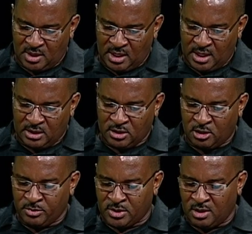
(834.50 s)
in
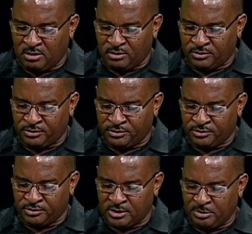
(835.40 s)
terms
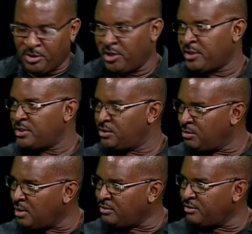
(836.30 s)
of the products that you
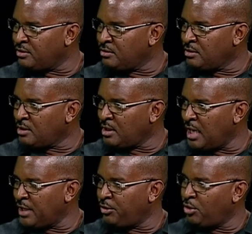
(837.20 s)
offer,
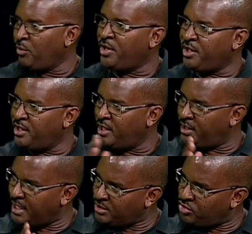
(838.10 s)
I don't know whether they are
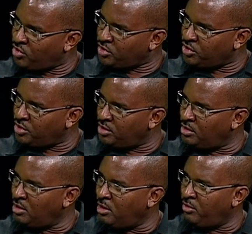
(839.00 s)
that structured
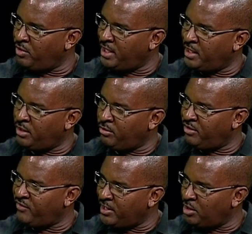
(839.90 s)
or really you
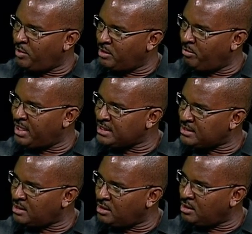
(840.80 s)
evaluate
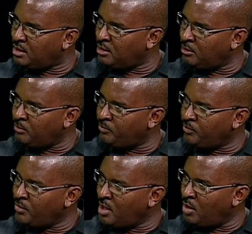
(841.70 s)
based on
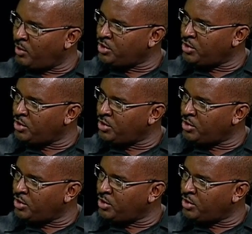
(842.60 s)
what